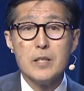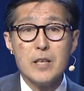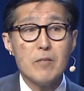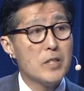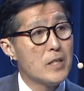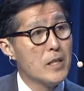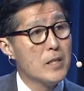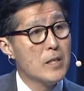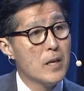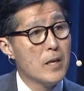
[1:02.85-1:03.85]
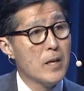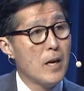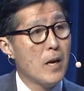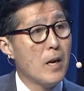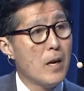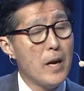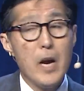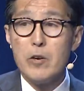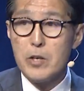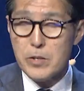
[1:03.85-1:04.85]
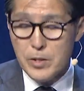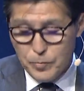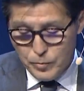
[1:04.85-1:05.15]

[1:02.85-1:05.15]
17 areas,